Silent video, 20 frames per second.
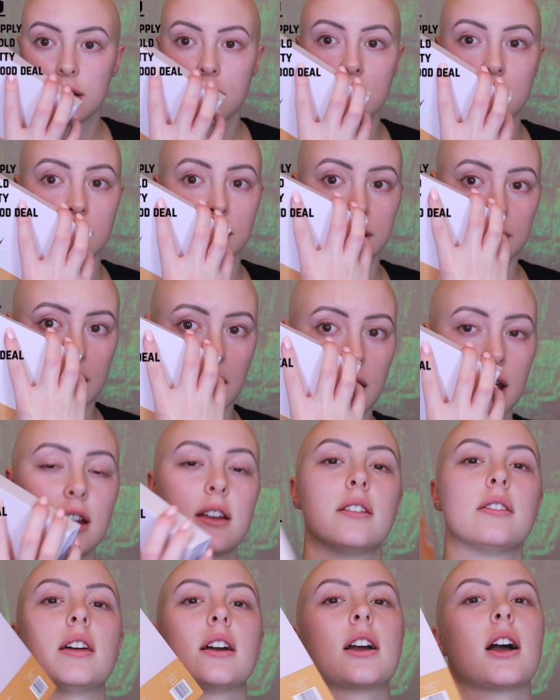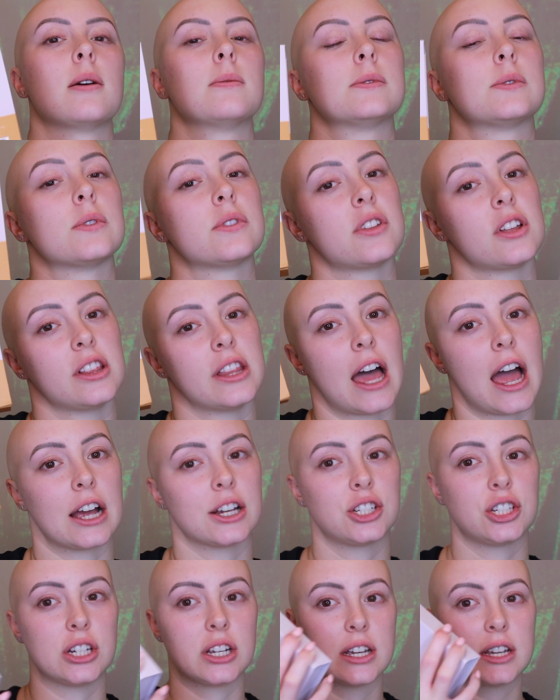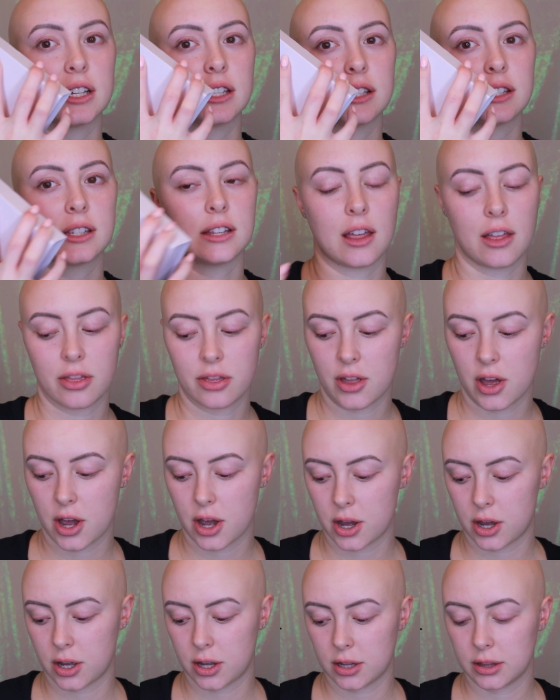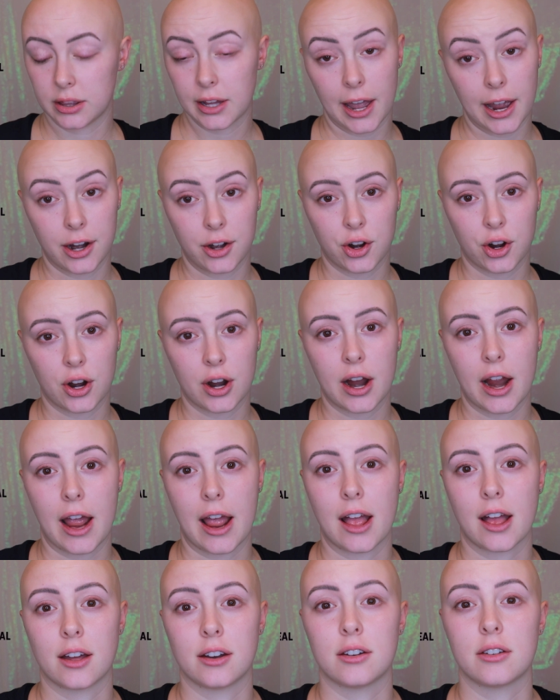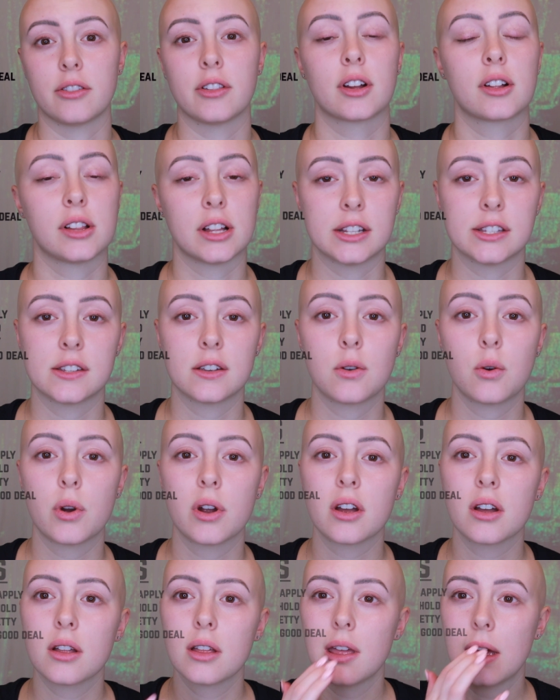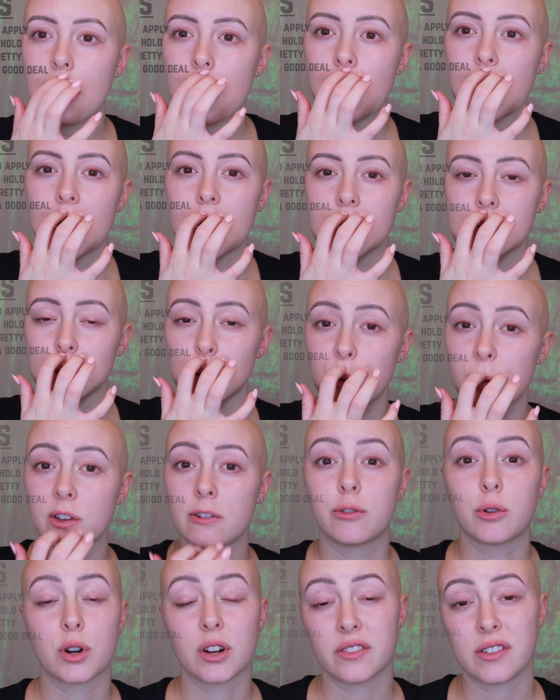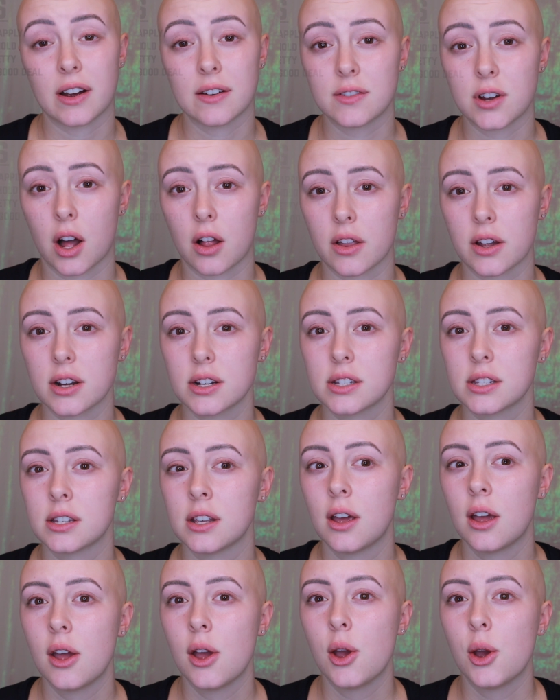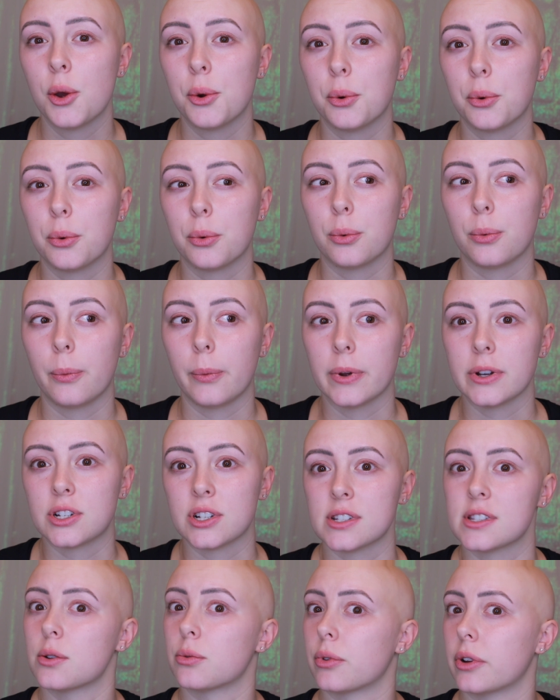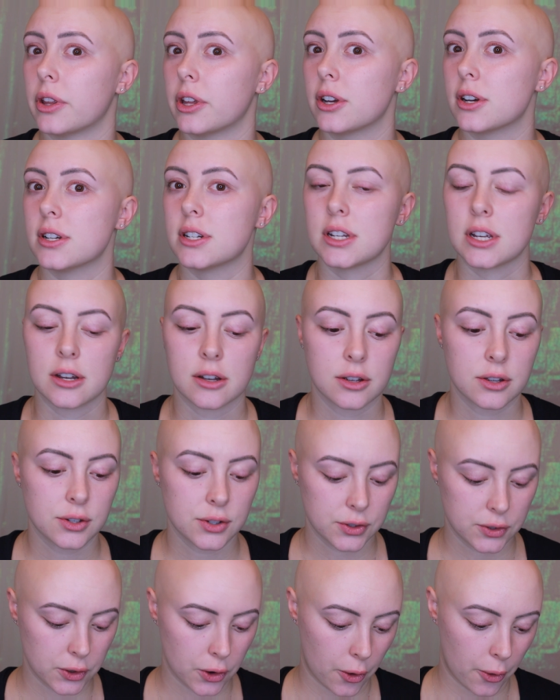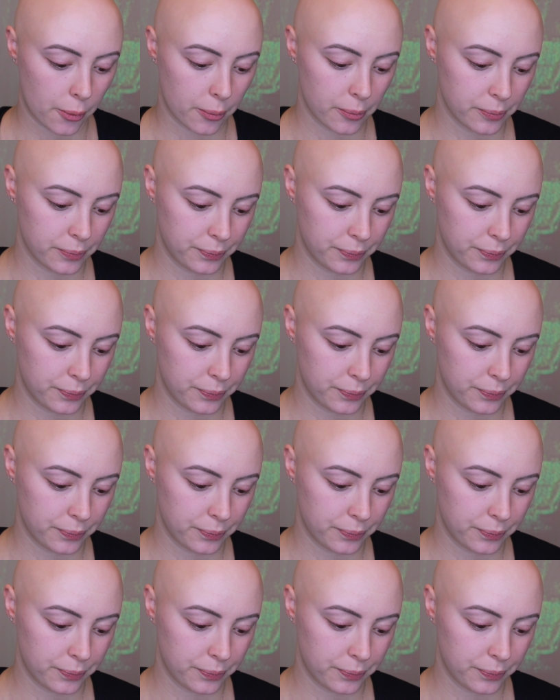that comes with the lashes, the liner, and the cleansing oil is only $45, which is a really good deal. So